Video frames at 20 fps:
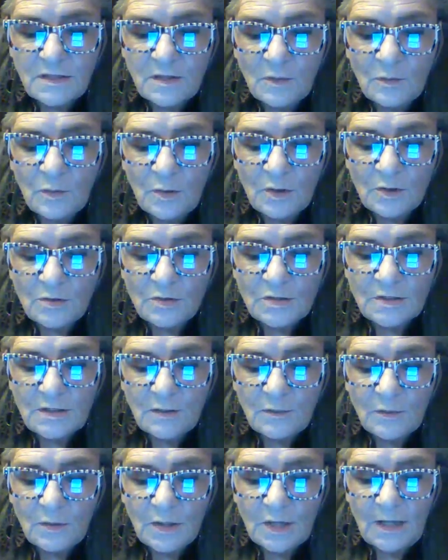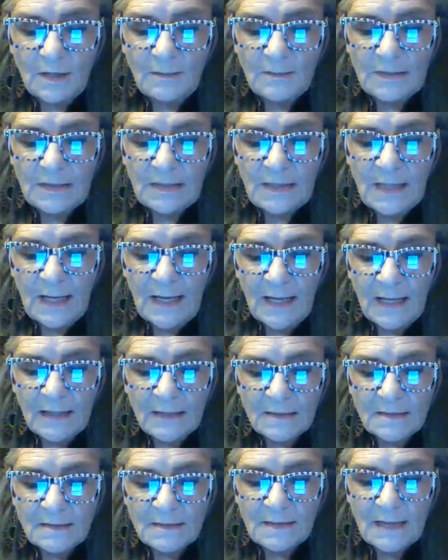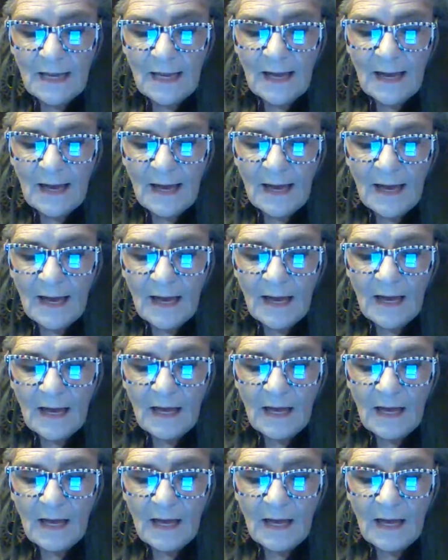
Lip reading: the words that were coming next. I